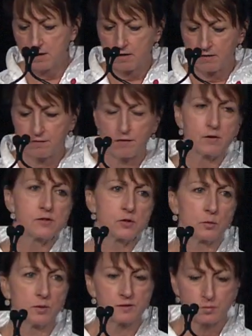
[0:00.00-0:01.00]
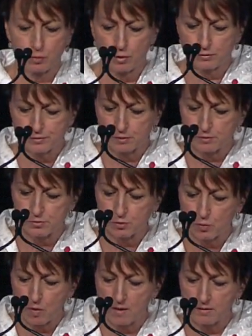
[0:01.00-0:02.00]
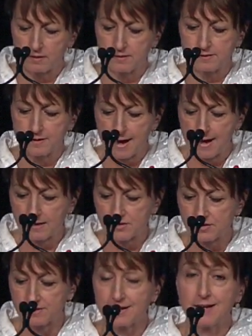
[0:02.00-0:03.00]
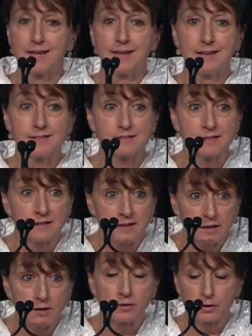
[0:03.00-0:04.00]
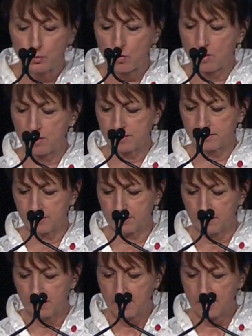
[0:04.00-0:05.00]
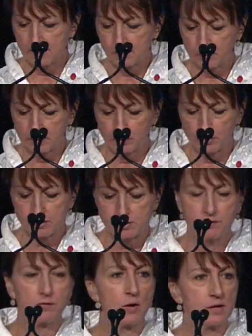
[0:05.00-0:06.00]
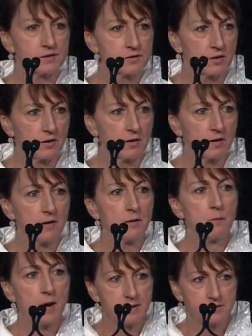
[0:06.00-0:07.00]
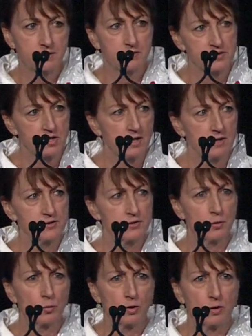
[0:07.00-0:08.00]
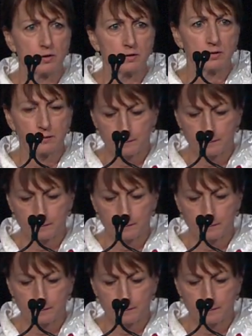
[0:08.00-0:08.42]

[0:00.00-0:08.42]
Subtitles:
of virtuous pro-social qualities and actions is clearly warranted as we look to foster positive change in the world.